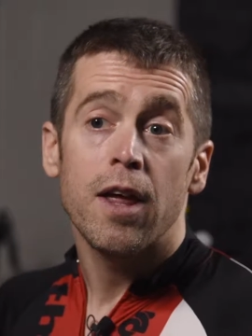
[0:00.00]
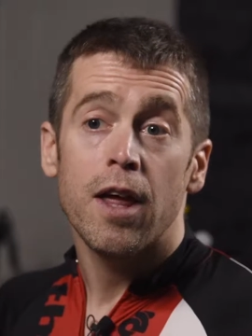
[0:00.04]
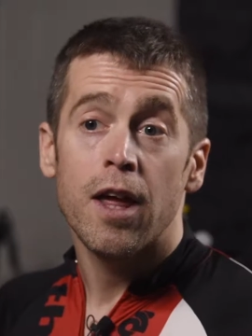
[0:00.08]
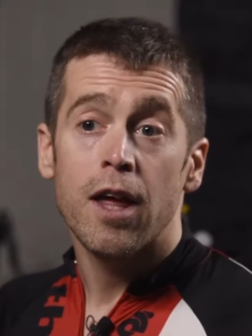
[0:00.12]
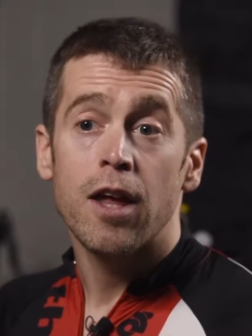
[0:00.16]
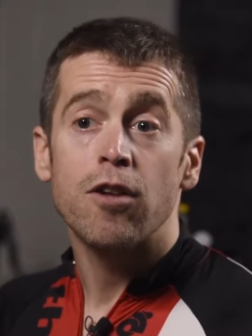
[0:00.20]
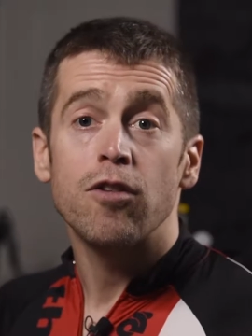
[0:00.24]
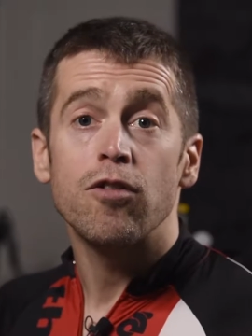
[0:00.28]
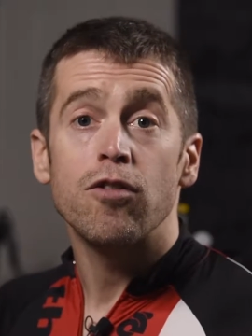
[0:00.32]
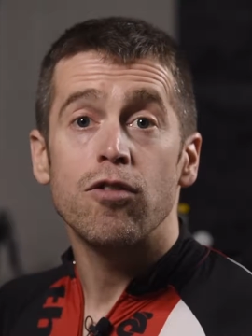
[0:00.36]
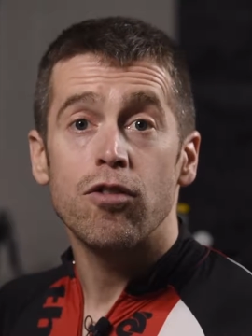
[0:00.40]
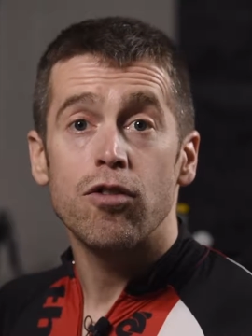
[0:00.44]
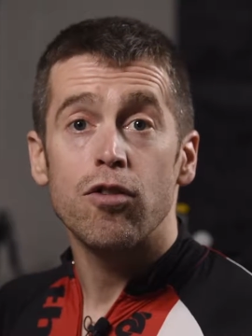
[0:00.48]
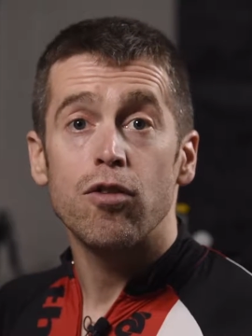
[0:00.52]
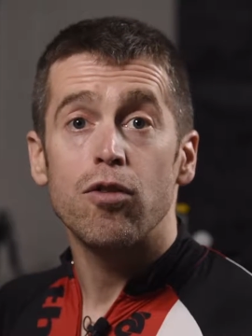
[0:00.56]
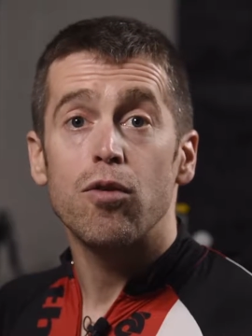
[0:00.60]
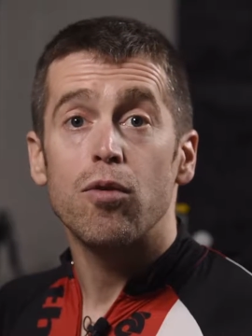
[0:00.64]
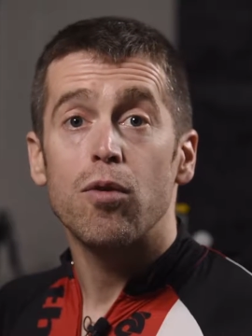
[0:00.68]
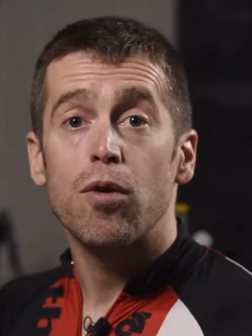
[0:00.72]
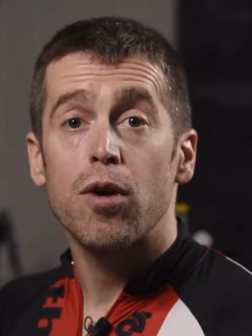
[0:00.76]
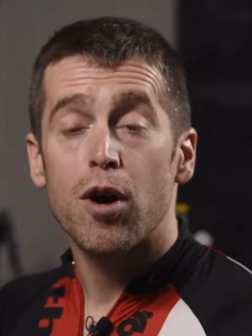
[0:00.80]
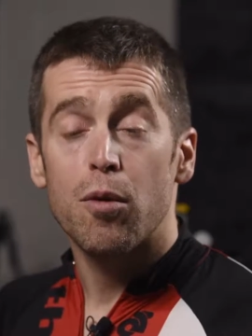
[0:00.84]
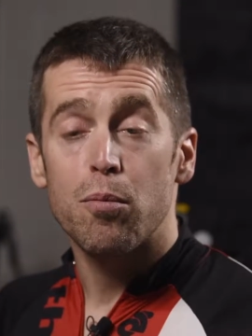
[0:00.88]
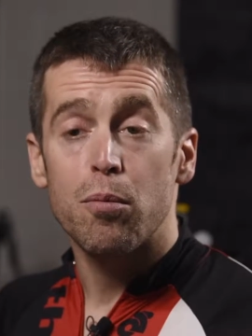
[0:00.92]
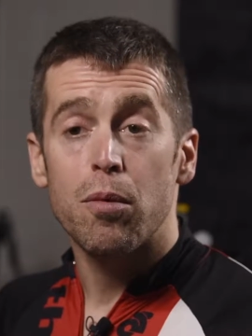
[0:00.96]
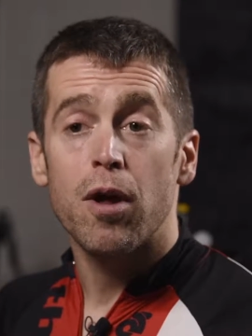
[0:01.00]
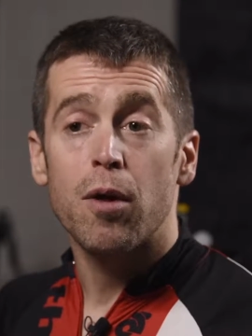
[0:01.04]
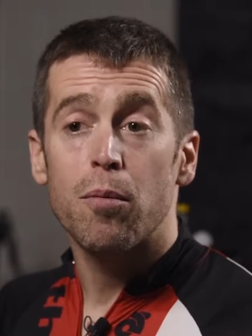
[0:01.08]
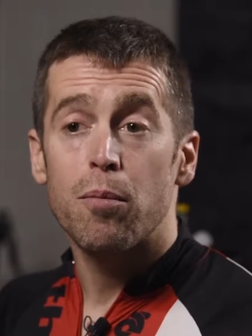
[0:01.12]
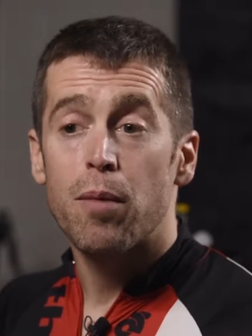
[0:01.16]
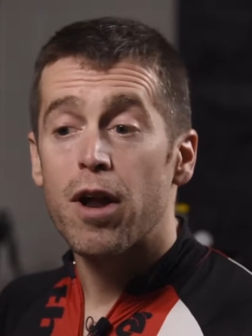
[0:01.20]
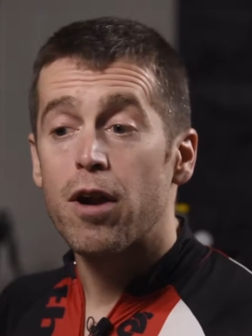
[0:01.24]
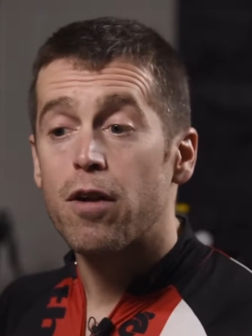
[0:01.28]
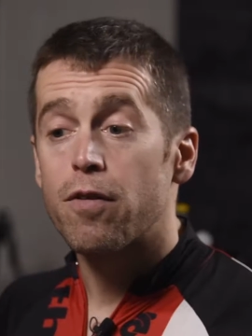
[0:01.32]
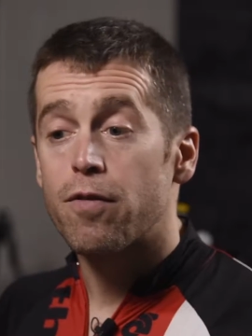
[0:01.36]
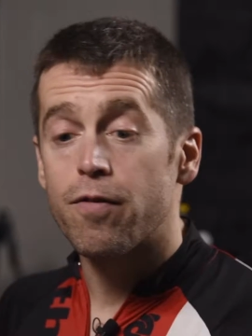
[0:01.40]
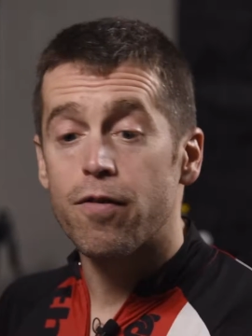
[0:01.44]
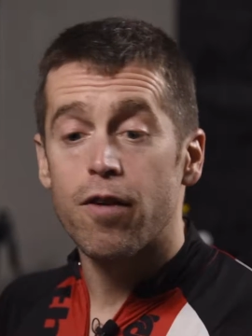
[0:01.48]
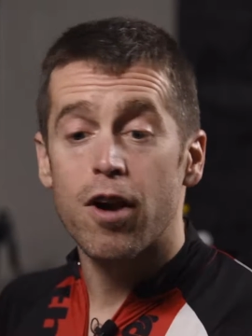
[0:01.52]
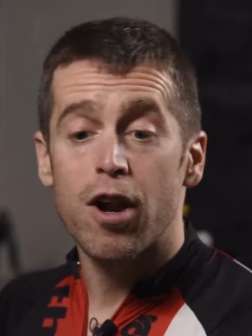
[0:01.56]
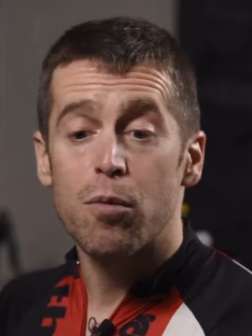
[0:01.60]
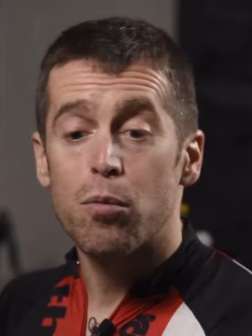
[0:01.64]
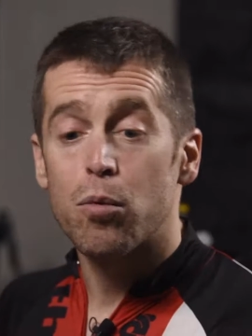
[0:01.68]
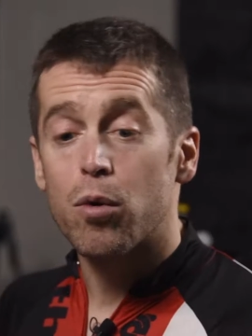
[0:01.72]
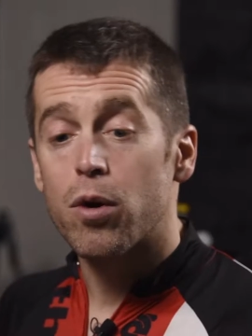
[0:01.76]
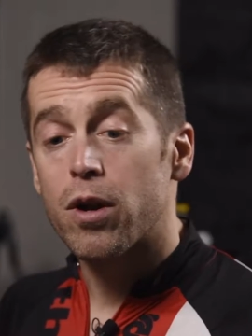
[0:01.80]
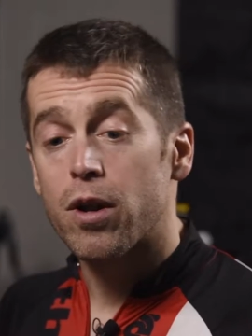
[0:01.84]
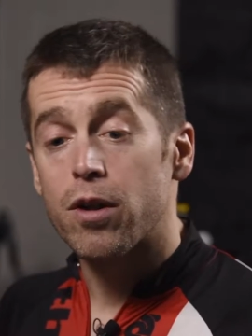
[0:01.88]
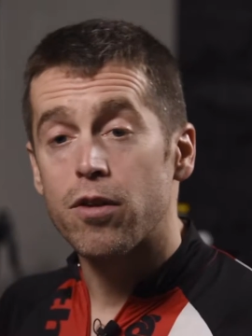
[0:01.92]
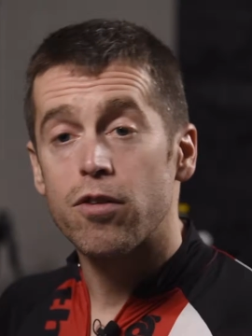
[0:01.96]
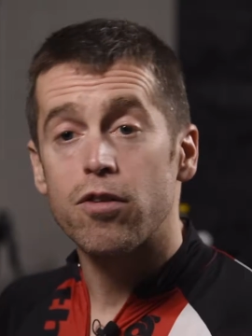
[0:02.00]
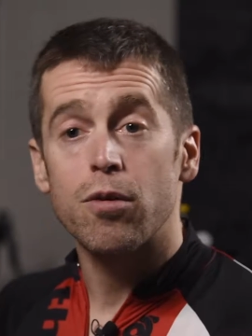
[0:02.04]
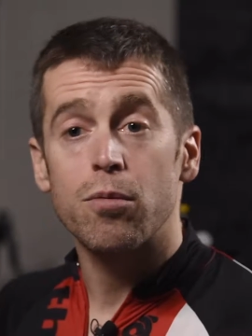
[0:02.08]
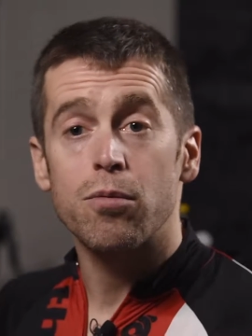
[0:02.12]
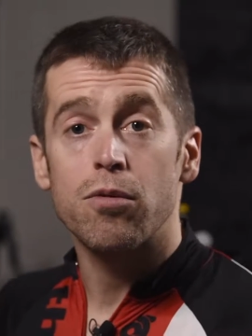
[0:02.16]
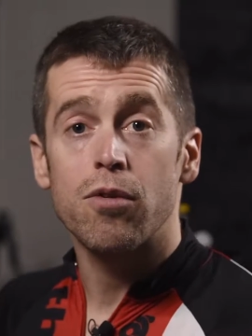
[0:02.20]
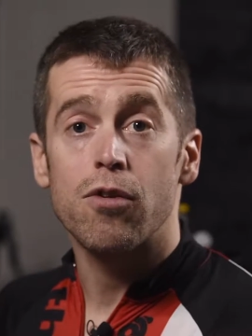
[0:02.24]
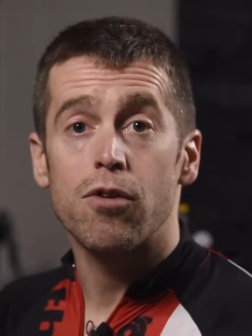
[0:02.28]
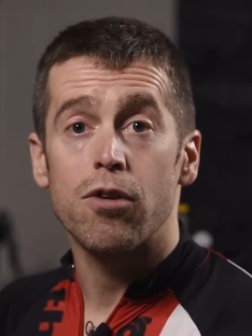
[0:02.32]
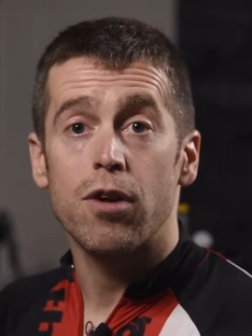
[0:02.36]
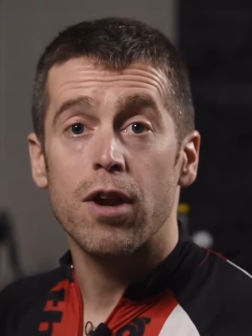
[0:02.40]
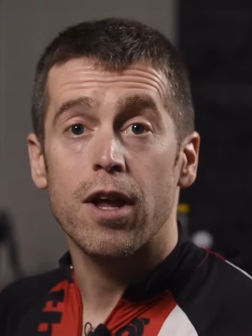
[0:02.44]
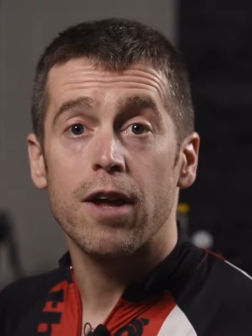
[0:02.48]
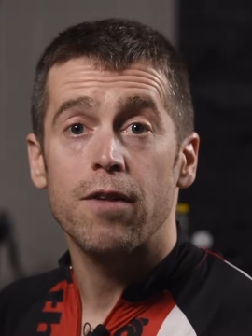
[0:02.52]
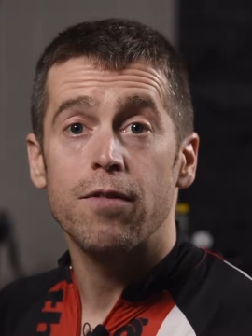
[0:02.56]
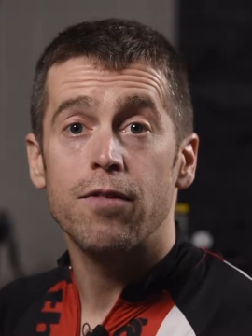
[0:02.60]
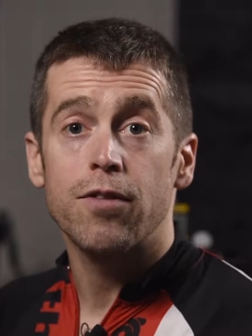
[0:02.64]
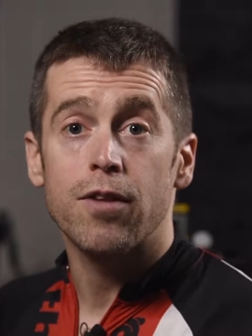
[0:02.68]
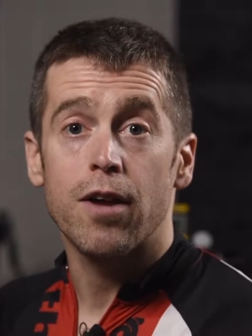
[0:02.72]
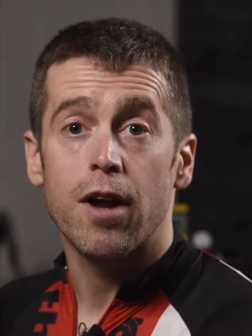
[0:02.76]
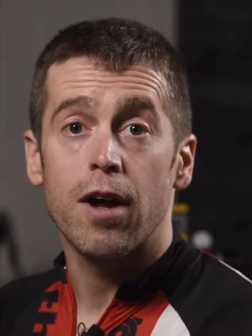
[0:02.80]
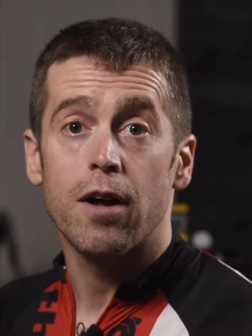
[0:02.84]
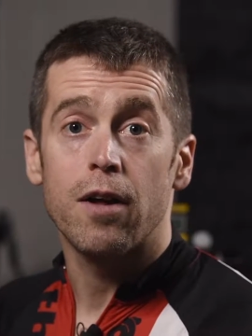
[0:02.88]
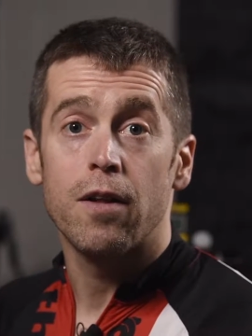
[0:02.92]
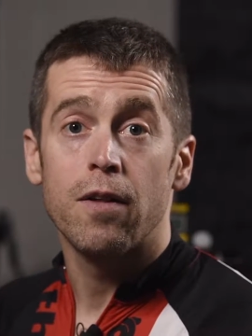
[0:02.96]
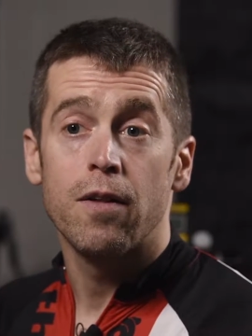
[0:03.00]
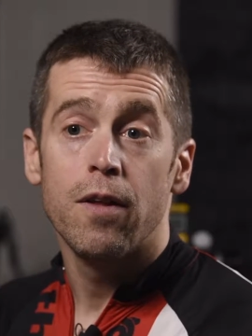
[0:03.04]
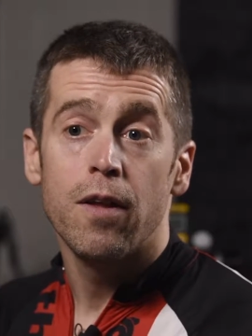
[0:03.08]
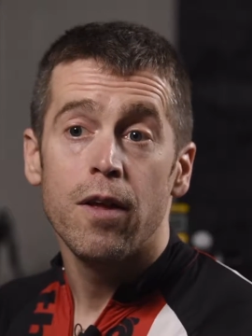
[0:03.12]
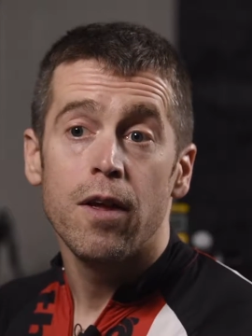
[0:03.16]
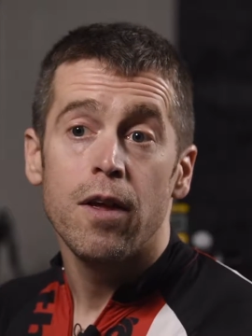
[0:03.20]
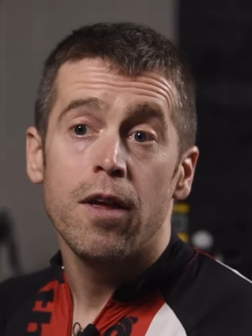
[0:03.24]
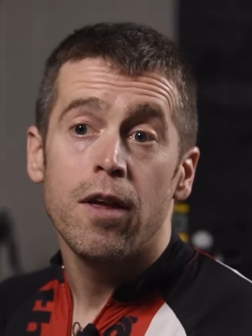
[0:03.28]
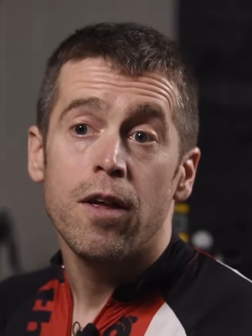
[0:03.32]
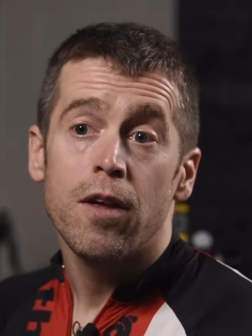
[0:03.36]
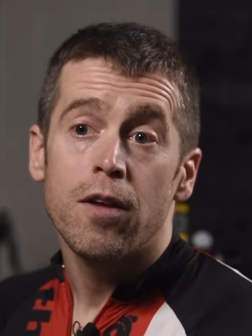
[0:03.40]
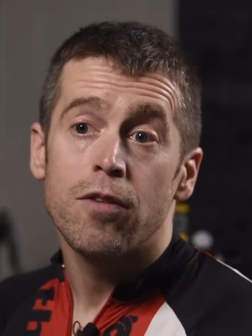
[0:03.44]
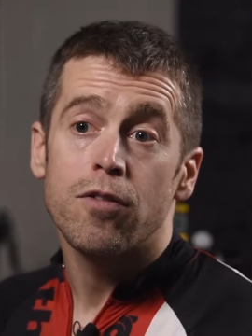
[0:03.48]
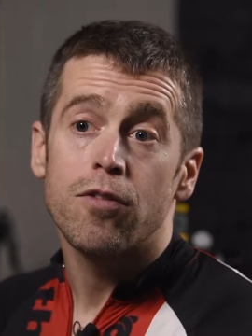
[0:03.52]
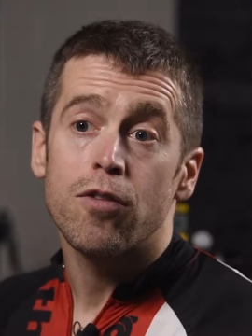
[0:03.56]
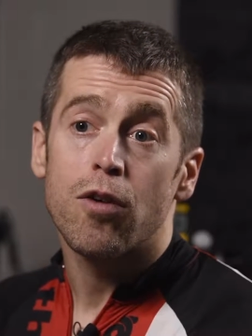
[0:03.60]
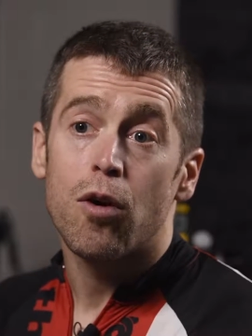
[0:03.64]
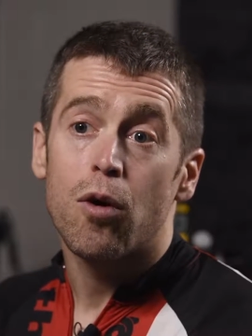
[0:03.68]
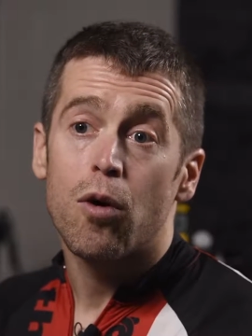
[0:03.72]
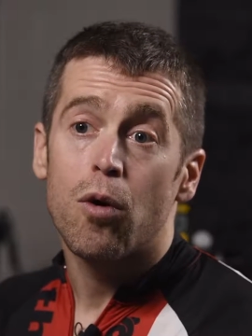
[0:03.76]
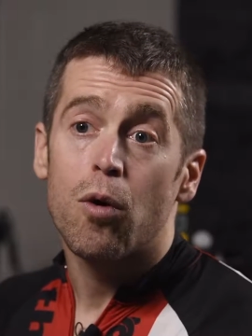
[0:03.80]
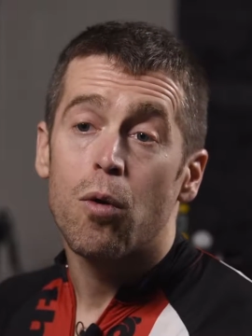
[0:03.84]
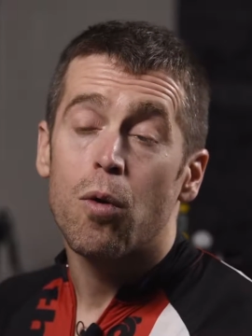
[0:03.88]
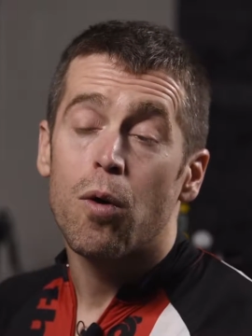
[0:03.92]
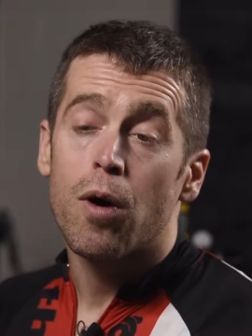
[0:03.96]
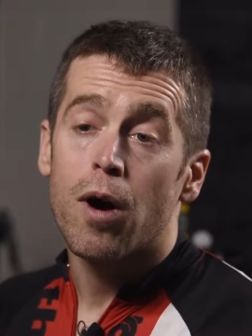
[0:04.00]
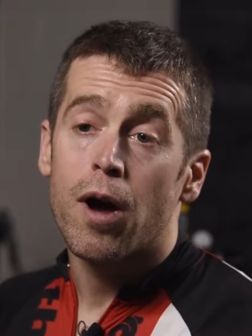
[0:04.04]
into a better framework in terms of their lifestyle. So